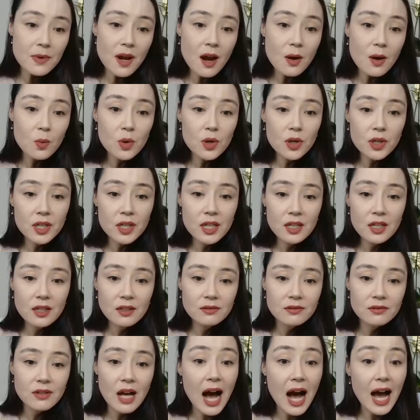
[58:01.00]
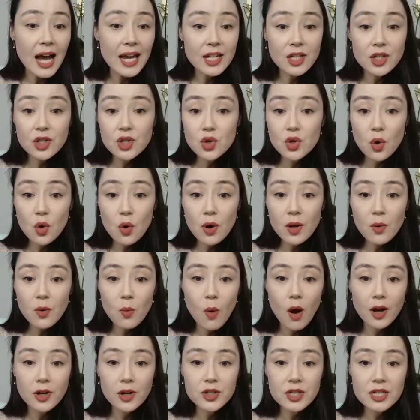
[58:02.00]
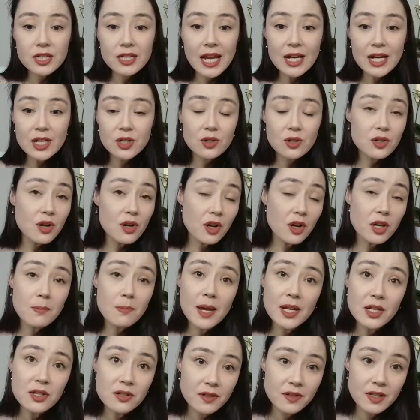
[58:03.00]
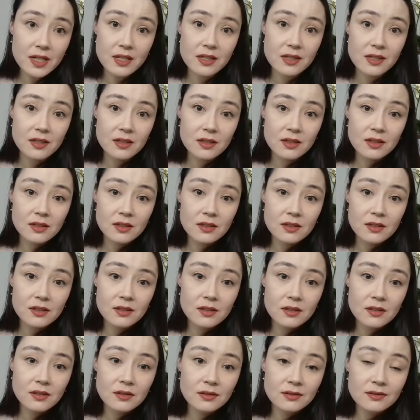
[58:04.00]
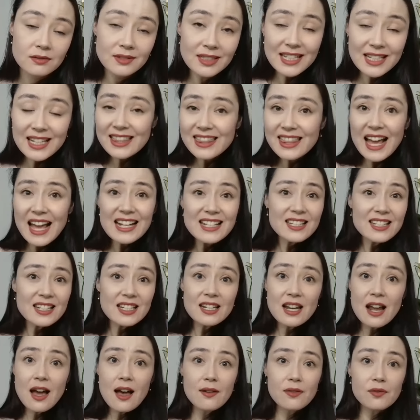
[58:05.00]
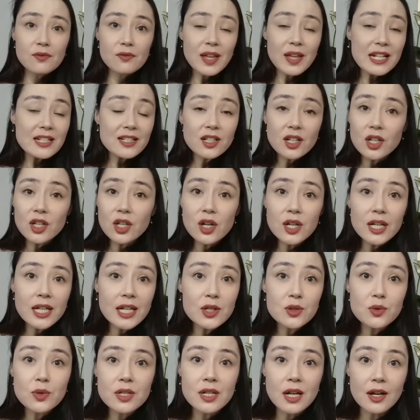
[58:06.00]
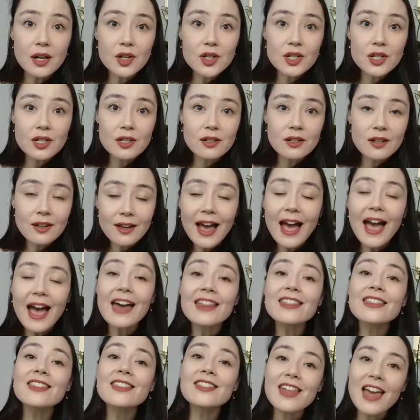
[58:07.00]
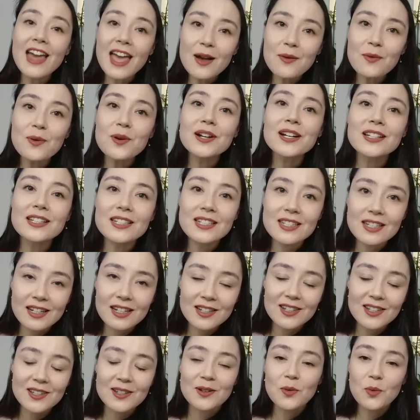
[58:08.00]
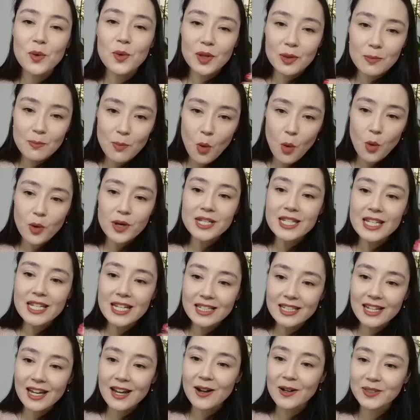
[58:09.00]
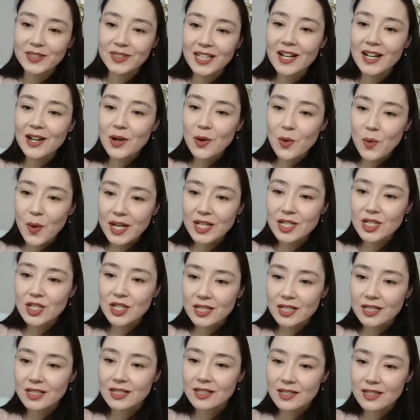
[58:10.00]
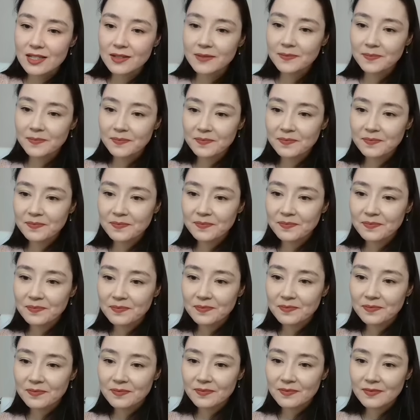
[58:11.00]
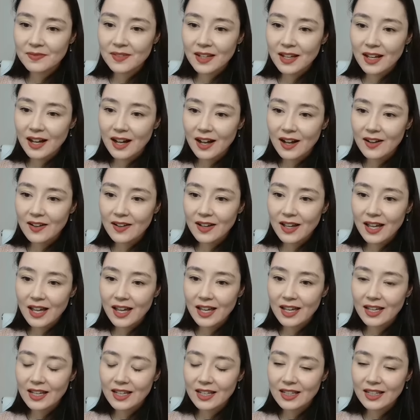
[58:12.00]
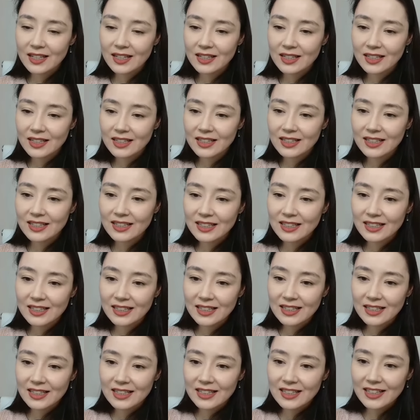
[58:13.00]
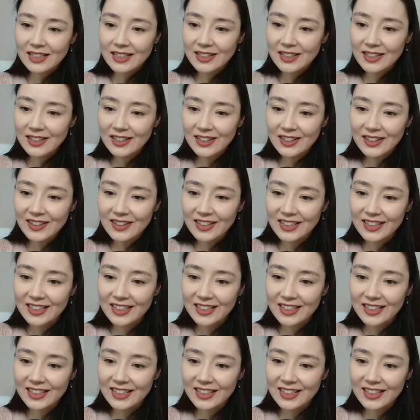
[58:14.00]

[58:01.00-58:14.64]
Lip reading: working, I enjoy watching nature documentaries. That's enough. That's a good introduction, and then they will continue with more detailed questions. Okay. Good.